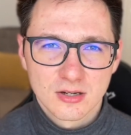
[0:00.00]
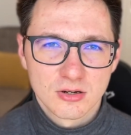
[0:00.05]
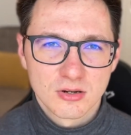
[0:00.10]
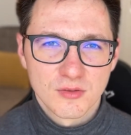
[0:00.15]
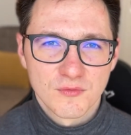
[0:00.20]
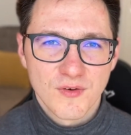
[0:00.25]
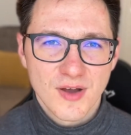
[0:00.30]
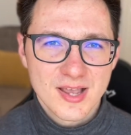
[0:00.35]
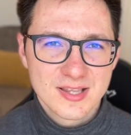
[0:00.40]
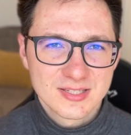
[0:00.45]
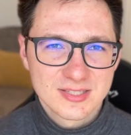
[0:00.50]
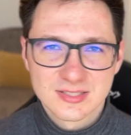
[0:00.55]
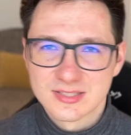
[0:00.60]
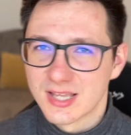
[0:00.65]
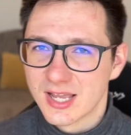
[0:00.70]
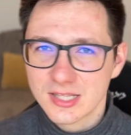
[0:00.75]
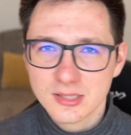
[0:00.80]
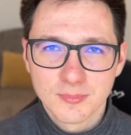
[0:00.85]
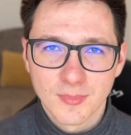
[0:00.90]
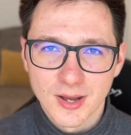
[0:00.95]
devices
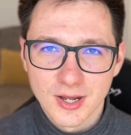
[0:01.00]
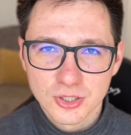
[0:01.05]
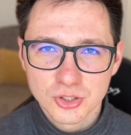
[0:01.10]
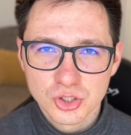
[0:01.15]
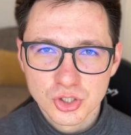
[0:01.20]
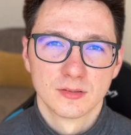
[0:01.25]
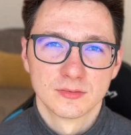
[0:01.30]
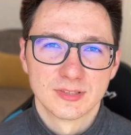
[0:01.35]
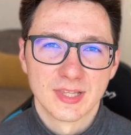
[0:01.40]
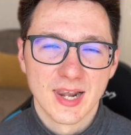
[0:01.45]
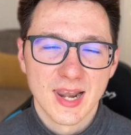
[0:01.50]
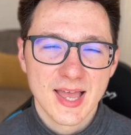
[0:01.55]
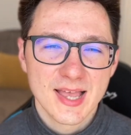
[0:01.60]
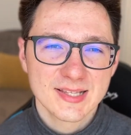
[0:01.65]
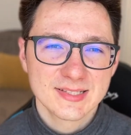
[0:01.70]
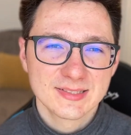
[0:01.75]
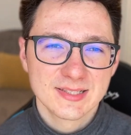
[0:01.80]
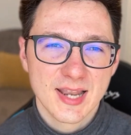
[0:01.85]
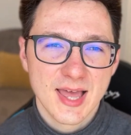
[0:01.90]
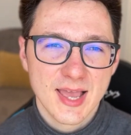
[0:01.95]
that much. The
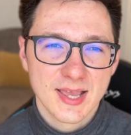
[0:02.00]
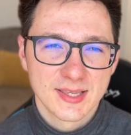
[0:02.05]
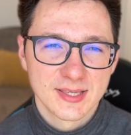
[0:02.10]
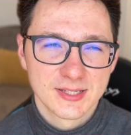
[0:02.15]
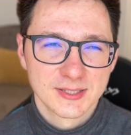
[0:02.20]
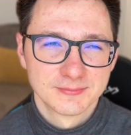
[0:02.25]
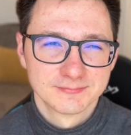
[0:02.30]
last, like,